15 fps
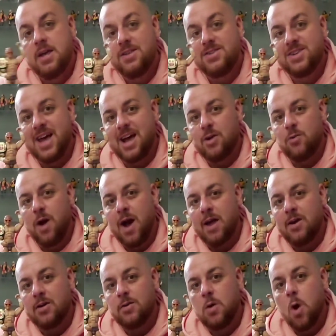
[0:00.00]
Zack
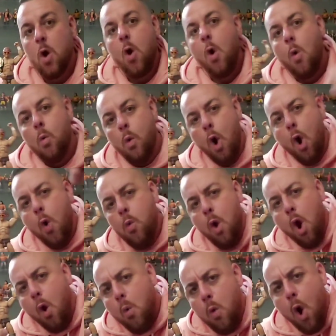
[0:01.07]
Ryder. Woo,
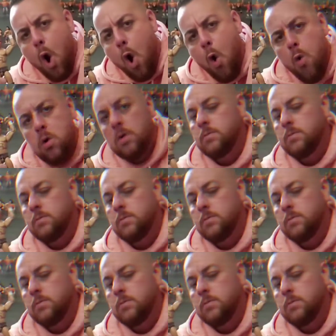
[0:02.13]
woo, woo.